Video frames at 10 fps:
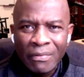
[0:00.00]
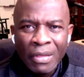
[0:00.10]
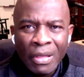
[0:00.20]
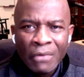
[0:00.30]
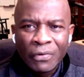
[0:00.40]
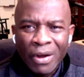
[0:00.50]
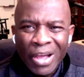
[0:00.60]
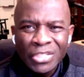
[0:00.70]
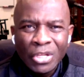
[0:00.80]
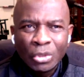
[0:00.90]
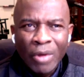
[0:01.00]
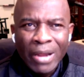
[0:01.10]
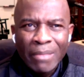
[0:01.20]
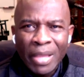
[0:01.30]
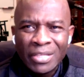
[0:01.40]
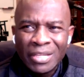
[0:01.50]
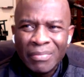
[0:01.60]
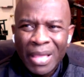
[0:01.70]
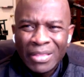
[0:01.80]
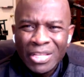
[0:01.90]
And for us to try to make it
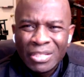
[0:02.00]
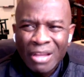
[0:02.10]
seem that these